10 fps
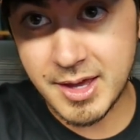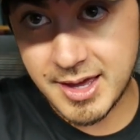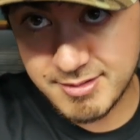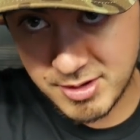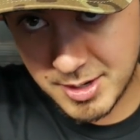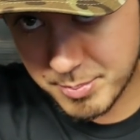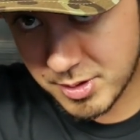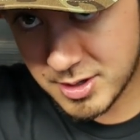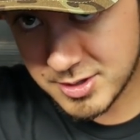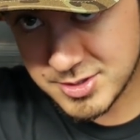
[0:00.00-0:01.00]
I have a couple
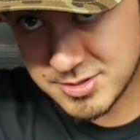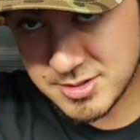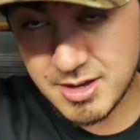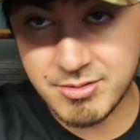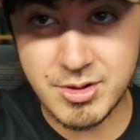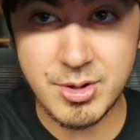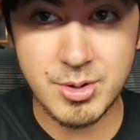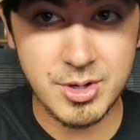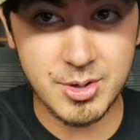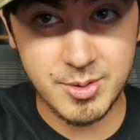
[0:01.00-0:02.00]
colors of the
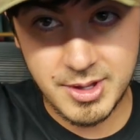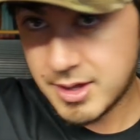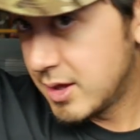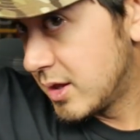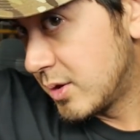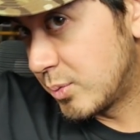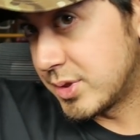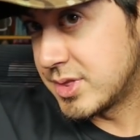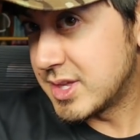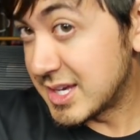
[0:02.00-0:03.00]
logo
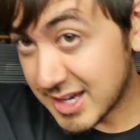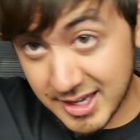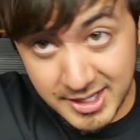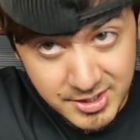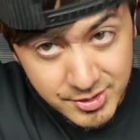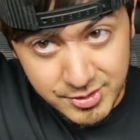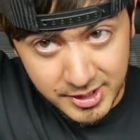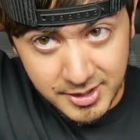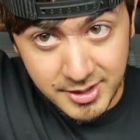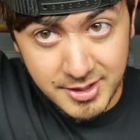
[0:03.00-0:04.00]
with the uh,
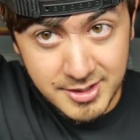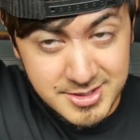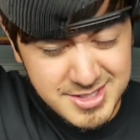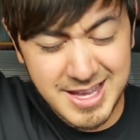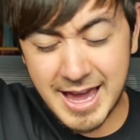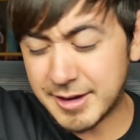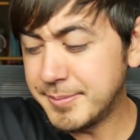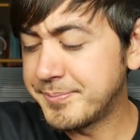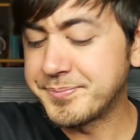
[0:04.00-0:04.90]
trucker style